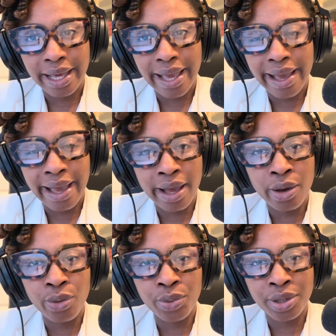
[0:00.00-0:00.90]

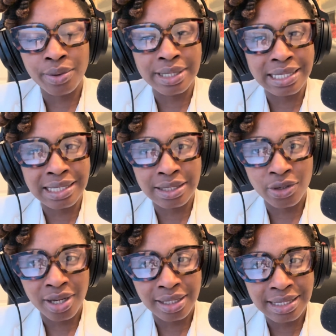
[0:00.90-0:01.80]
how we are assessing
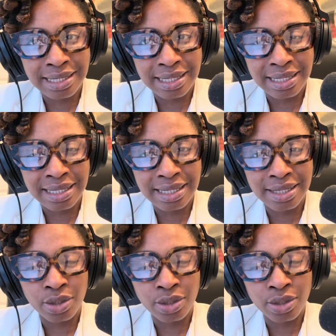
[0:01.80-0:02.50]
chronic diseases,